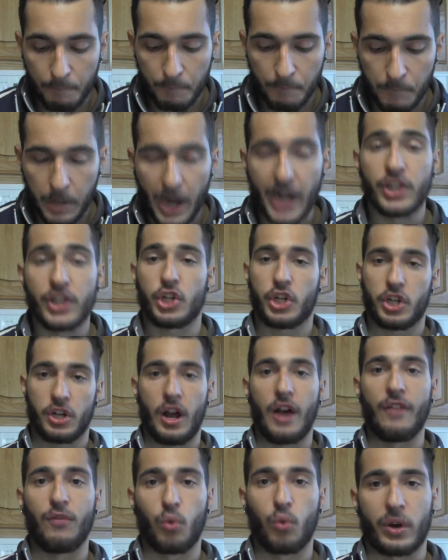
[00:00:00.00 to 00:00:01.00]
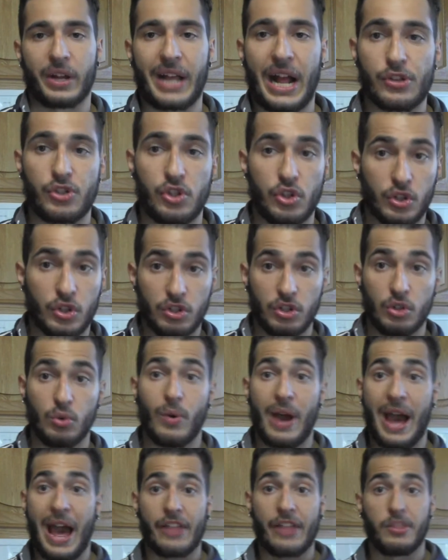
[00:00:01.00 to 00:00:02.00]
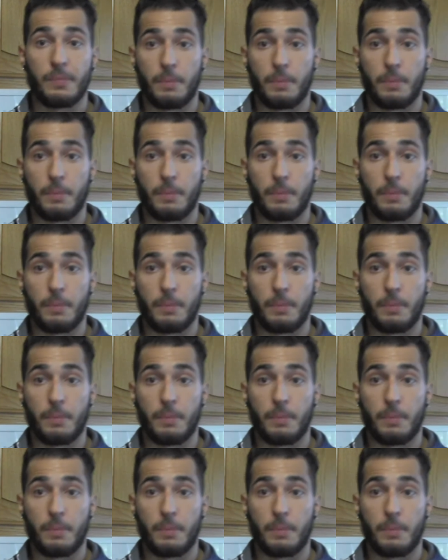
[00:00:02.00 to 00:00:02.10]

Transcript: bunch of workouts that you can do at the